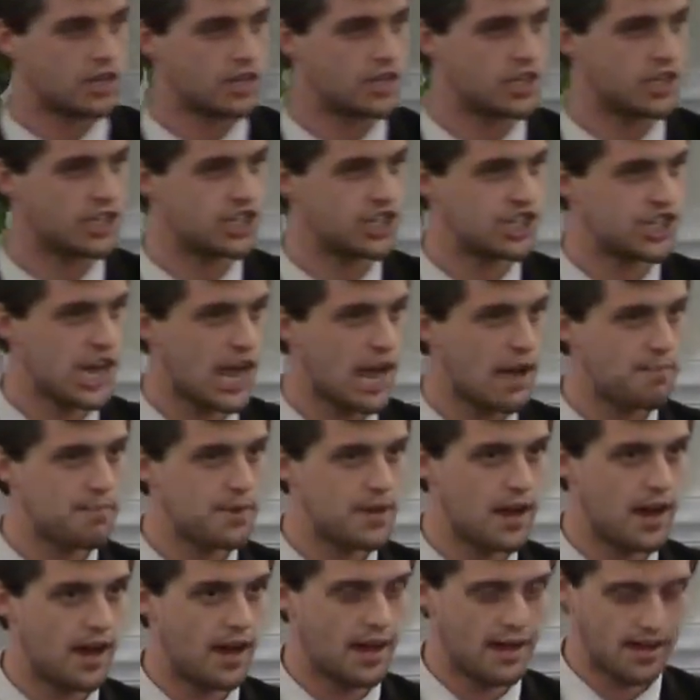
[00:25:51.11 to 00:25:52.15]
to
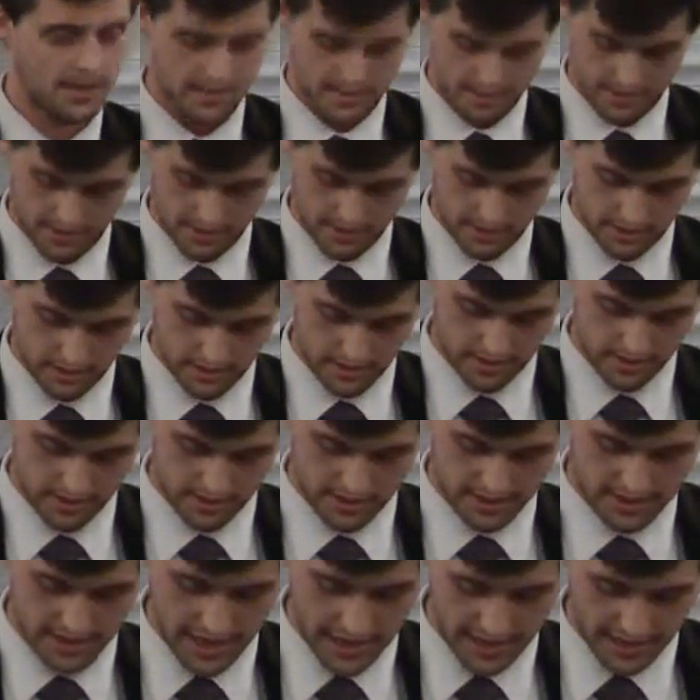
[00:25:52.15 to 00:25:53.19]
Shebna,
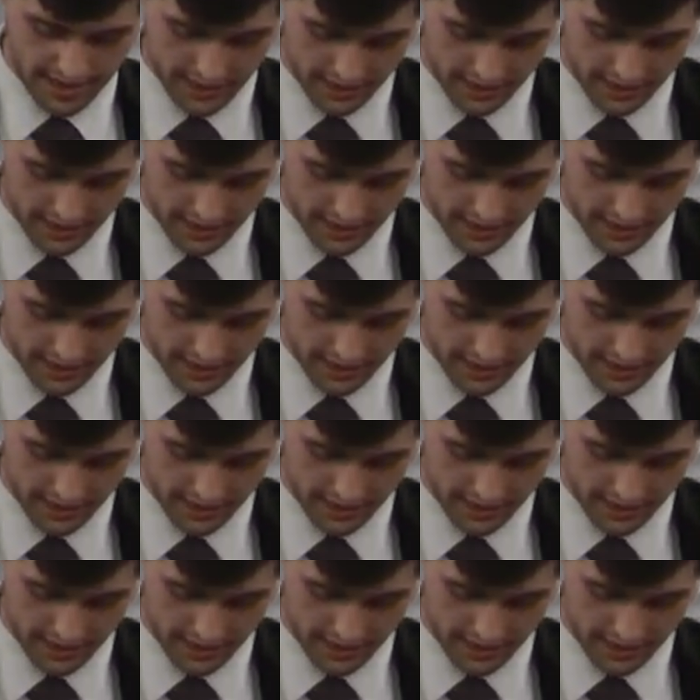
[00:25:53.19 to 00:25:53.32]
the second